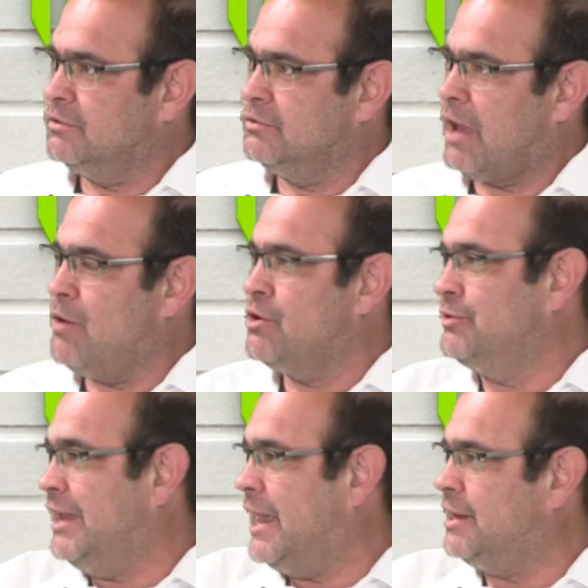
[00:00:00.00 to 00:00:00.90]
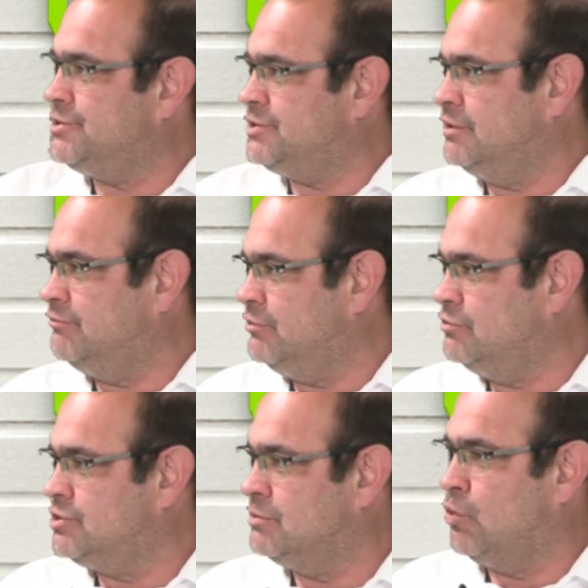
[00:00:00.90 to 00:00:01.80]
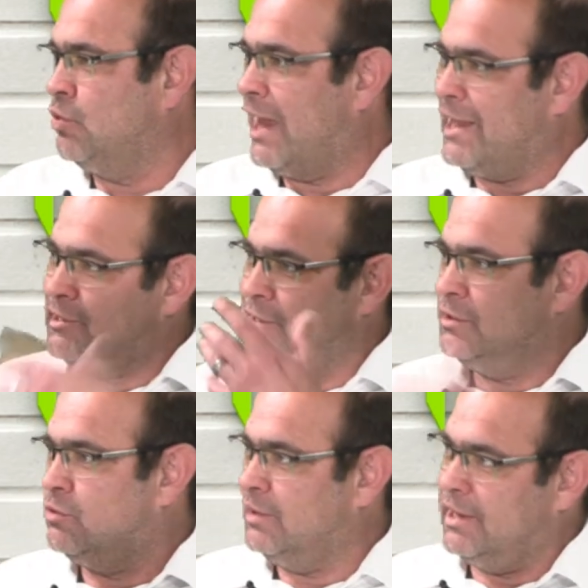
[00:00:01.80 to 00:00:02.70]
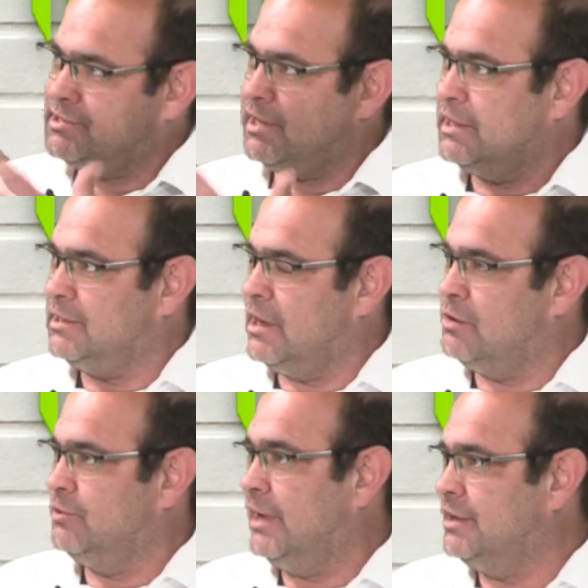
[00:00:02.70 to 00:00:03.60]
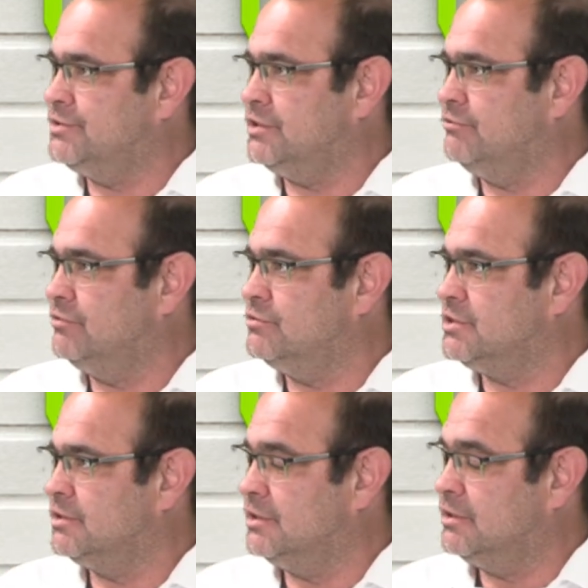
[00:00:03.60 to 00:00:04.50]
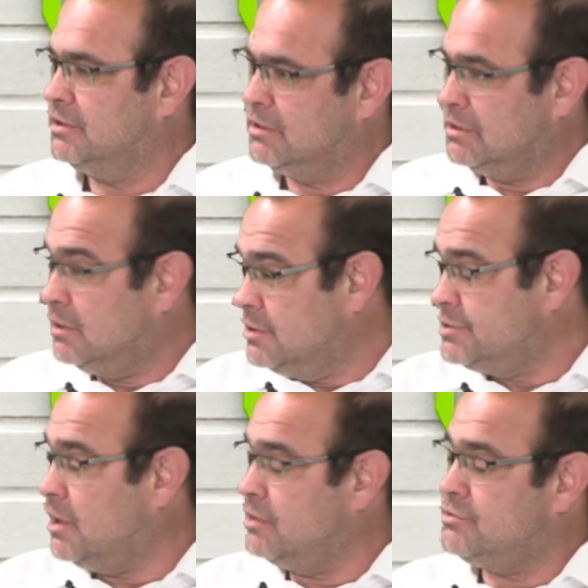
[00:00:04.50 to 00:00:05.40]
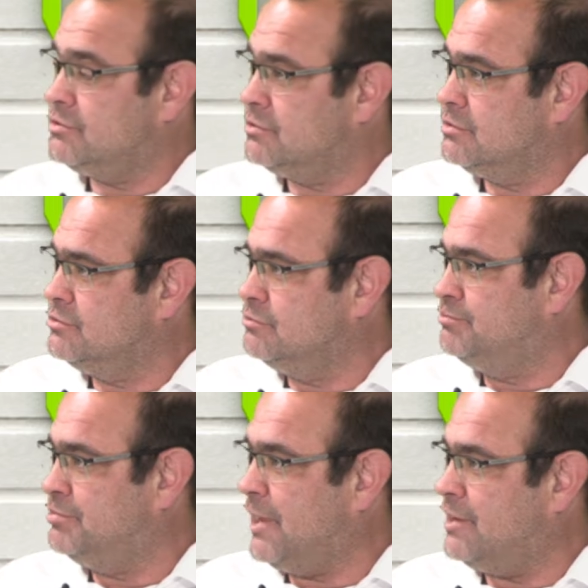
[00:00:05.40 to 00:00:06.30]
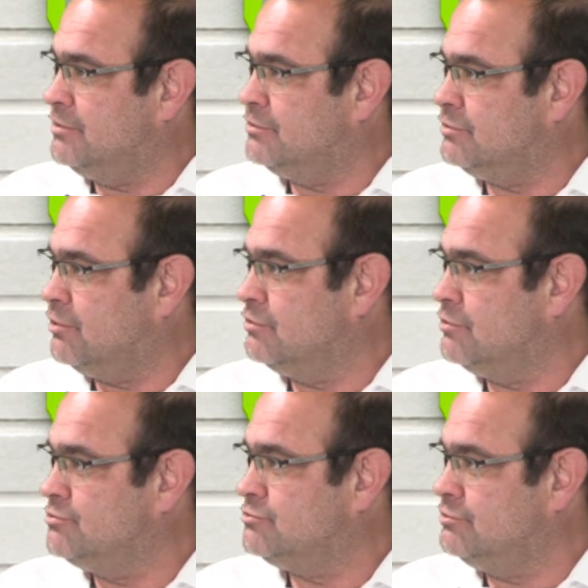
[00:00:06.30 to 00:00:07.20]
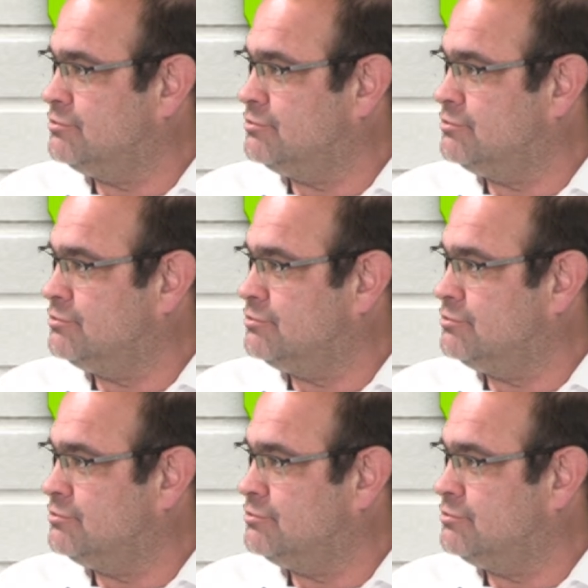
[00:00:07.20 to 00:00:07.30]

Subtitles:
our reality in future, more likely or less likely our reality in future, and then start to plan along those routes.